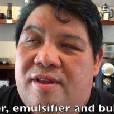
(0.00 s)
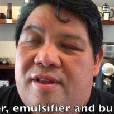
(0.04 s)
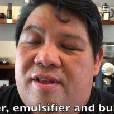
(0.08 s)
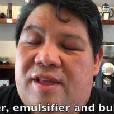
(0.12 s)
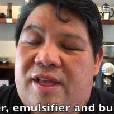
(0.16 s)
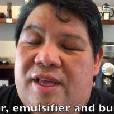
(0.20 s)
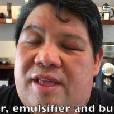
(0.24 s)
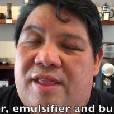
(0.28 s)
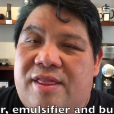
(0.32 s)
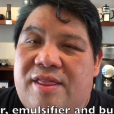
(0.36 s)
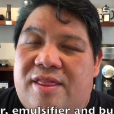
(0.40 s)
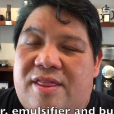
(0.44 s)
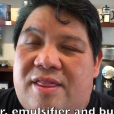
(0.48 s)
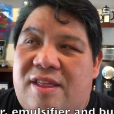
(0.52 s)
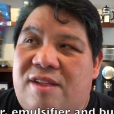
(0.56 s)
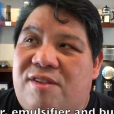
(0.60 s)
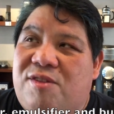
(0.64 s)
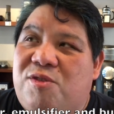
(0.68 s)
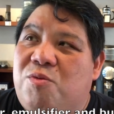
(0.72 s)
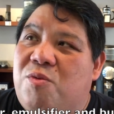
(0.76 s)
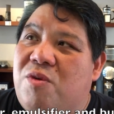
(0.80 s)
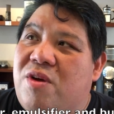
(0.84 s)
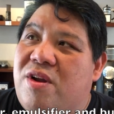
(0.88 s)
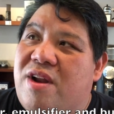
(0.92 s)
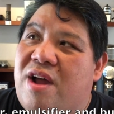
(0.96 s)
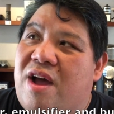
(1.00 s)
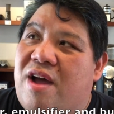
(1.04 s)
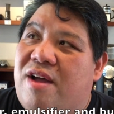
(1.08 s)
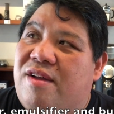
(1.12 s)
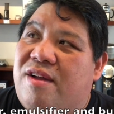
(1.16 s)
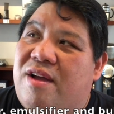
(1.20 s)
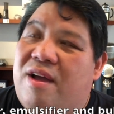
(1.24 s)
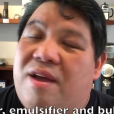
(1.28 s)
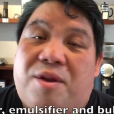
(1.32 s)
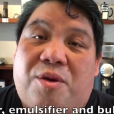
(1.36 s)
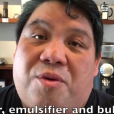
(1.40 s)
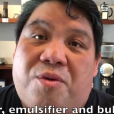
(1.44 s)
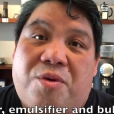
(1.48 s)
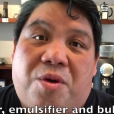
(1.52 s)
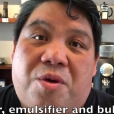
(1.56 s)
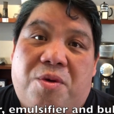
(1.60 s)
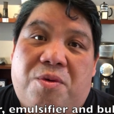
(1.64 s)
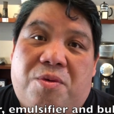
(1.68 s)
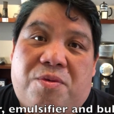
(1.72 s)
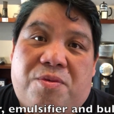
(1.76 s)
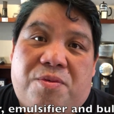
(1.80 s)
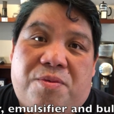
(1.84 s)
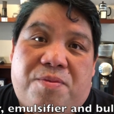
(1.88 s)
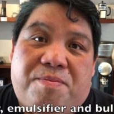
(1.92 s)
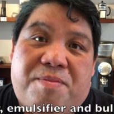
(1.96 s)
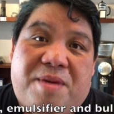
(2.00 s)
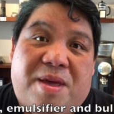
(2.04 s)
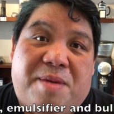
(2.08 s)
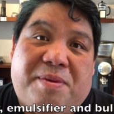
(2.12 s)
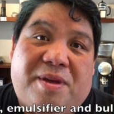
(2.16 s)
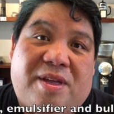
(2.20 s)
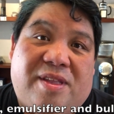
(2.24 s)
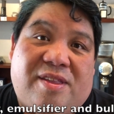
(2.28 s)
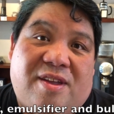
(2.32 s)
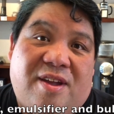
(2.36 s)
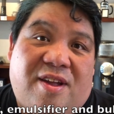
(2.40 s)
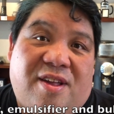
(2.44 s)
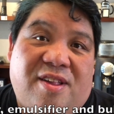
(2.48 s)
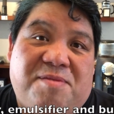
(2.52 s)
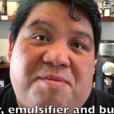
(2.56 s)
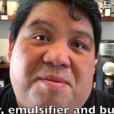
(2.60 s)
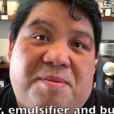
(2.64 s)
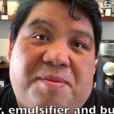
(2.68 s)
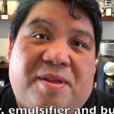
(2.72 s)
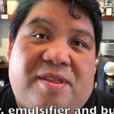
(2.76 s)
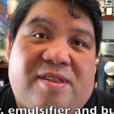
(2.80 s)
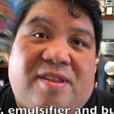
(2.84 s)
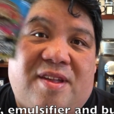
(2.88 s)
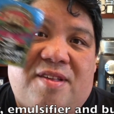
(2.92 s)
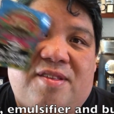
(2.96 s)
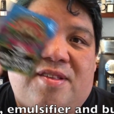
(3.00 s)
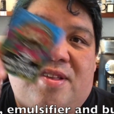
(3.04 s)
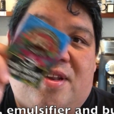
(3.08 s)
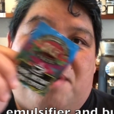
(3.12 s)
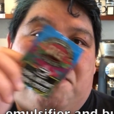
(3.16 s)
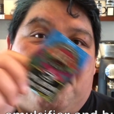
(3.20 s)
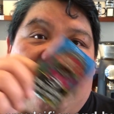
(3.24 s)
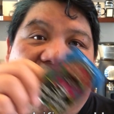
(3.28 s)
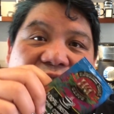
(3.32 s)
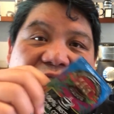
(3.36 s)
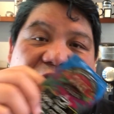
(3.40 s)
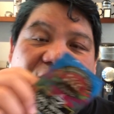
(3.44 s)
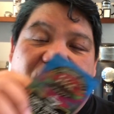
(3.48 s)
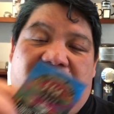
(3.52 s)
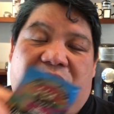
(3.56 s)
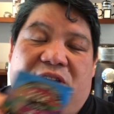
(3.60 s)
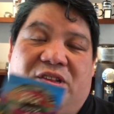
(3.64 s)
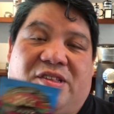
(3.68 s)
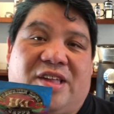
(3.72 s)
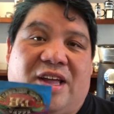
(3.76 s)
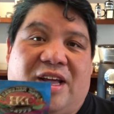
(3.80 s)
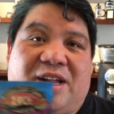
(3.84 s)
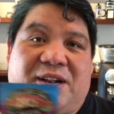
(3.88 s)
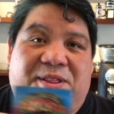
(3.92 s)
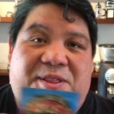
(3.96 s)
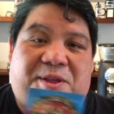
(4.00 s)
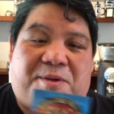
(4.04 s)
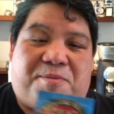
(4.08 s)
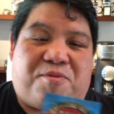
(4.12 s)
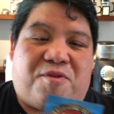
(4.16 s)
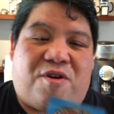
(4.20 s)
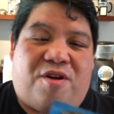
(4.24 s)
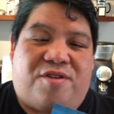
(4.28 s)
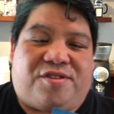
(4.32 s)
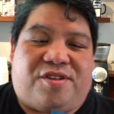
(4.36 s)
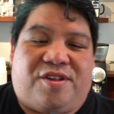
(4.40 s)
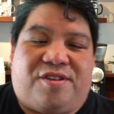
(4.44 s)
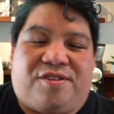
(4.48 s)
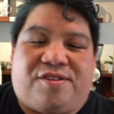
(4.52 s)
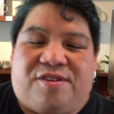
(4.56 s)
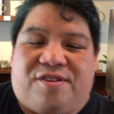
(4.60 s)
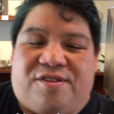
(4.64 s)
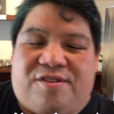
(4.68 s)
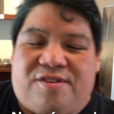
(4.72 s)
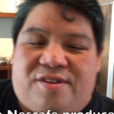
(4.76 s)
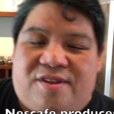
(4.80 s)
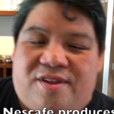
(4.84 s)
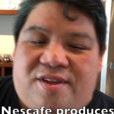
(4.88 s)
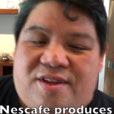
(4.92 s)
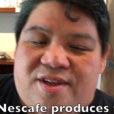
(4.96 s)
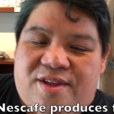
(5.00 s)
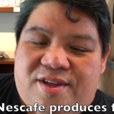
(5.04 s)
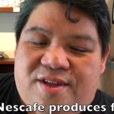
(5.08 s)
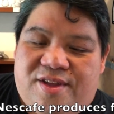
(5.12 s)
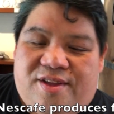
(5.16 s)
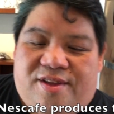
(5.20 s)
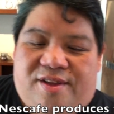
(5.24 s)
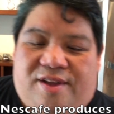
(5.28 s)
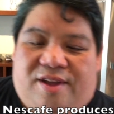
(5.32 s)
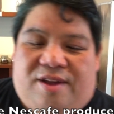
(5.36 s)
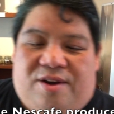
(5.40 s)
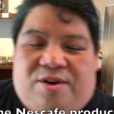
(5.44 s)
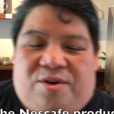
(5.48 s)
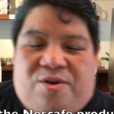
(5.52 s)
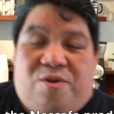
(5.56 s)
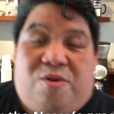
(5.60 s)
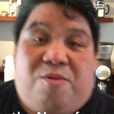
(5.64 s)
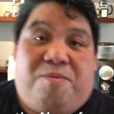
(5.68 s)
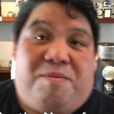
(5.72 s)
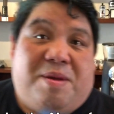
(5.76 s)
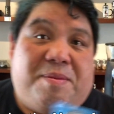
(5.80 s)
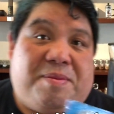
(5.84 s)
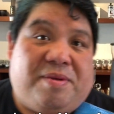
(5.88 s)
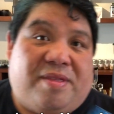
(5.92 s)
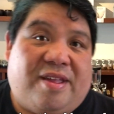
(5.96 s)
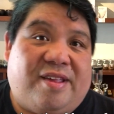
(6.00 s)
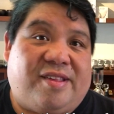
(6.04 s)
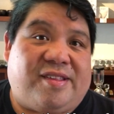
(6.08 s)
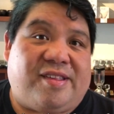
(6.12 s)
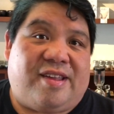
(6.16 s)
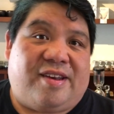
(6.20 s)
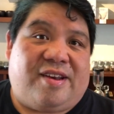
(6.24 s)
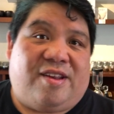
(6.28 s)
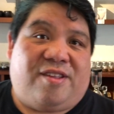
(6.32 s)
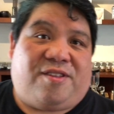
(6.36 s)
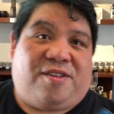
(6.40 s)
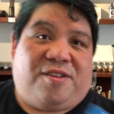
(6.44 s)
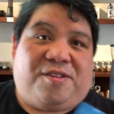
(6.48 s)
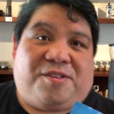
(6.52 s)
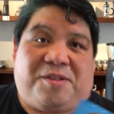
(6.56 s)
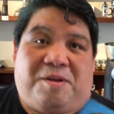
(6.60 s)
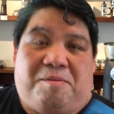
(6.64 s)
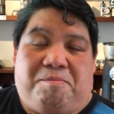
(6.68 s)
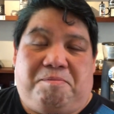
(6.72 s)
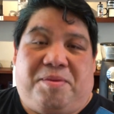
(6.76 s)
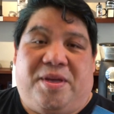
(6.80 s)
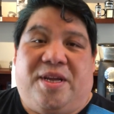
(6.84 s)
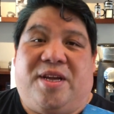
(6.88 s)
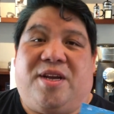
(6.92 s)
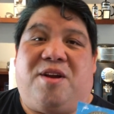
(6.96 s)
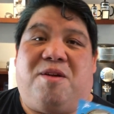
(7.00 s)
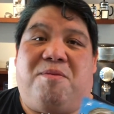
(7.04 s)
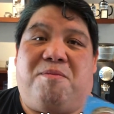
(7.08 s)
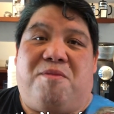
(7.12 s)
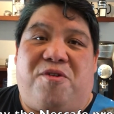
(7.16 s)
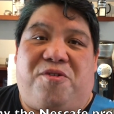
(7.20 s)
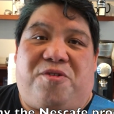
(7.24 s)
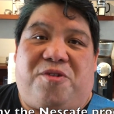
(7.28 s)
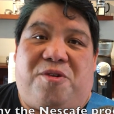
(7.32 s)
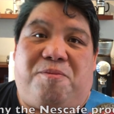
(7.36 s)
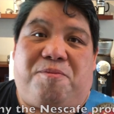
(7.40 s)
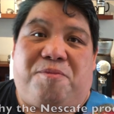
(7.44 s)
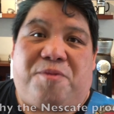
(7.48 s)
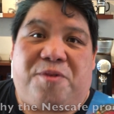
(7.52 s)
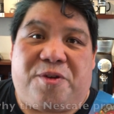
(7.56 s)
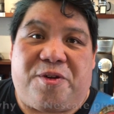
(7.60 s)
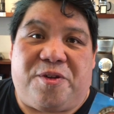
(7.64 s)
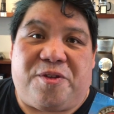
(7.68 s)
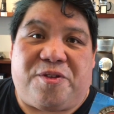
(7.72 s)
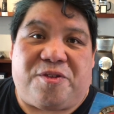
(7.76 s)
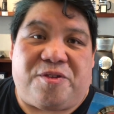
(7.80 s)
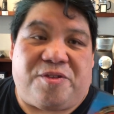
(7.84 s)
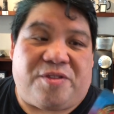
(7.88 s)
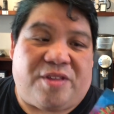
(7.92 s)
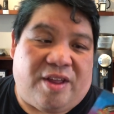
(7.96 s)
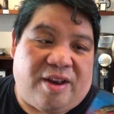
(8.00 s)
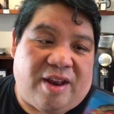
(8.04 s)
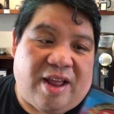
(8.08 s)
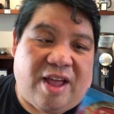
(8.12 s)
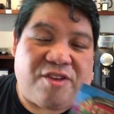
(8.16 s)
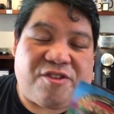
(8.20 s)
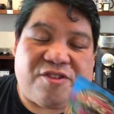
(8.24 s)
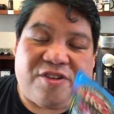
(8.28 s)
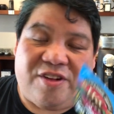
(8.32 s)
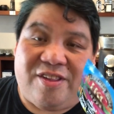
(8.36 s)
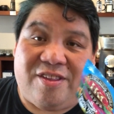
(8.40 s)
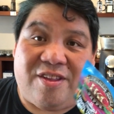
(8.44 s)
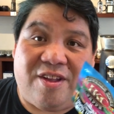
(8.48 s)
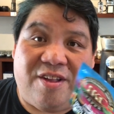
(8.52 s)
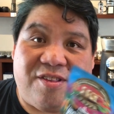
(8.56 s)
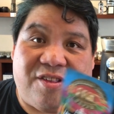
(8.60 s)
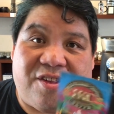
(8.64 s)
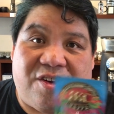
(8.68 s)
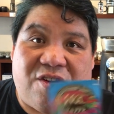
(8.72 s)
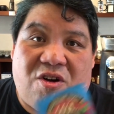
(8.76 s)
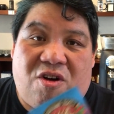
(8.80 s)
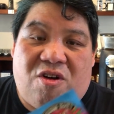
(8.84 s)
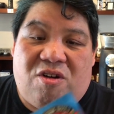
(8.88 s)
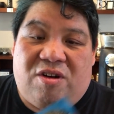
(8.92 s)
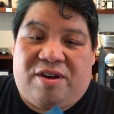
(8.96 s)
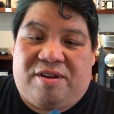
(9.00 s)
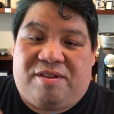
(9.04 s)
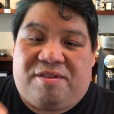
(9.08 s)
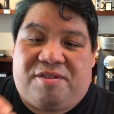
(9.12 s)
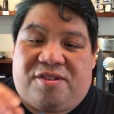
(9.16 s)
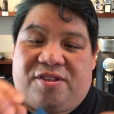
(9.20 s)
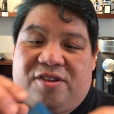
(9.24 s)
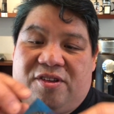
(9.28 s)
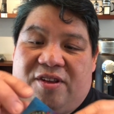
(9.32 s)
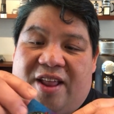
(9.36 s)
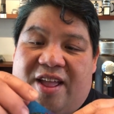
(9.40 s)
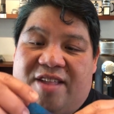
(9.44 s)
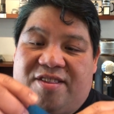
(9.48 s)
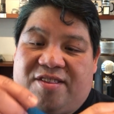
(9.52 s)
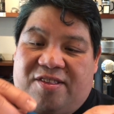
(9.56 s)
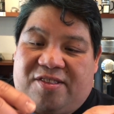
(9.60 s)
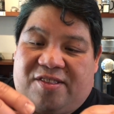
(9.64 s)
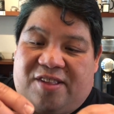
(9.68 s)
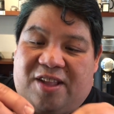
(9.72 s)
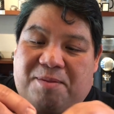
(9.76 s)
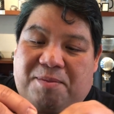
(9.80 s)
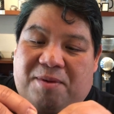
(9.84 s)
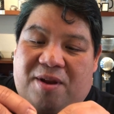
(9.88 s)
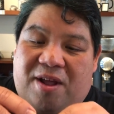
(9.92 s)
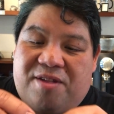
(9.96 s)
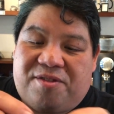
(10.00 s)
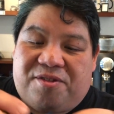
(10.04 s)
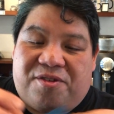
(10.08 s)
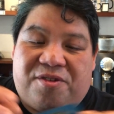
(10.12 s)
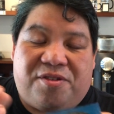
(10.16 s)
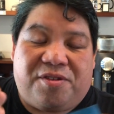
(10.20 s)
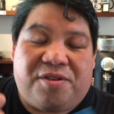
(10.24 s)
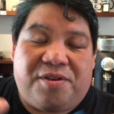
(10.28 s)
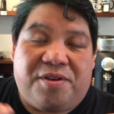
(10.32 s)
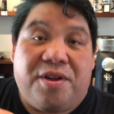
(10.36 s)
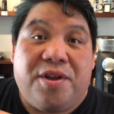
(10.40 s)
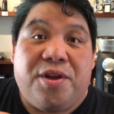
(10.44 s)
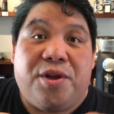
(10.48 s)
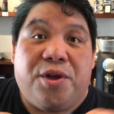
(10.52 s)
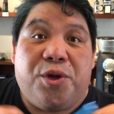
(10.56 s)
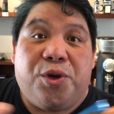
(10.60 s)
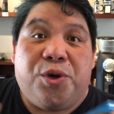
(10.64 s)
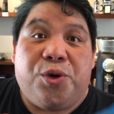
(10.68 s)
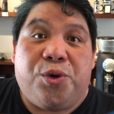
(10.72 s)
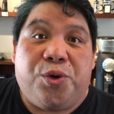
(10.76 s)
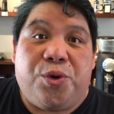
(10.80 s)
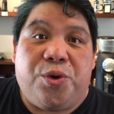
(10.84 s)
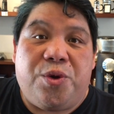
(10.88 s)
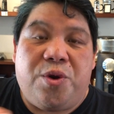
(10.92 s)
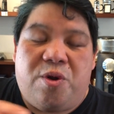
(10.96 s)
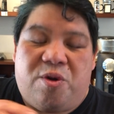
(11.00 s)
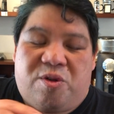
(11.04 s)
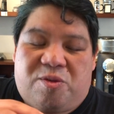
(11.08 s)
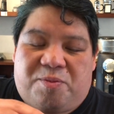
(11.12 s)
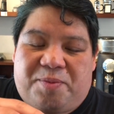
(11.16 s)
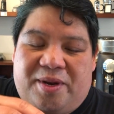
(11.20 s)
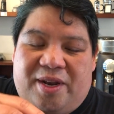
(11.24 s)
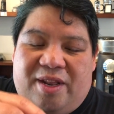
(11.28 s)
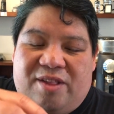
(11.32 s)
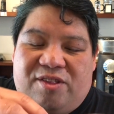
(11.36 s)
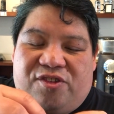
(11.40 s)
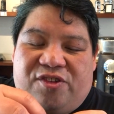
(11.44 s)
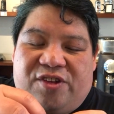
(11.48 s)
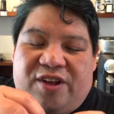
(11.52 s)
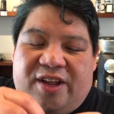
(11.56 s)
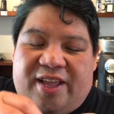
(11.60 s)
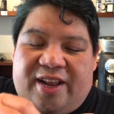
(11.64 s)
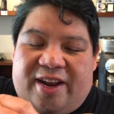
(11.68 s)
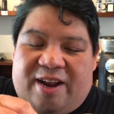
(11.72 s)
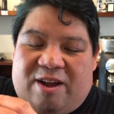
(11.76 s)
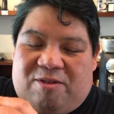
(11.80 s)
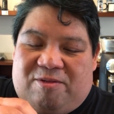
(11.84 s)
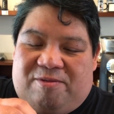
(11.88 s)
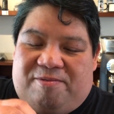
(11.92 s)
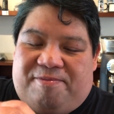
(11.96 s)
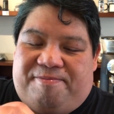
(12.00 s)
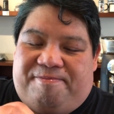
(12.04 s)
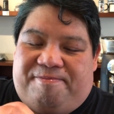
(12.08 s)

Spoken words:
in this one, I don't know. Maybe it does, maybe it doesn't. I'm not sure exactly their processes. I don't know. Maybe they send it to some big commercial producer that actually does it all and still adds the stabilizers. Who knows? But let's check it out.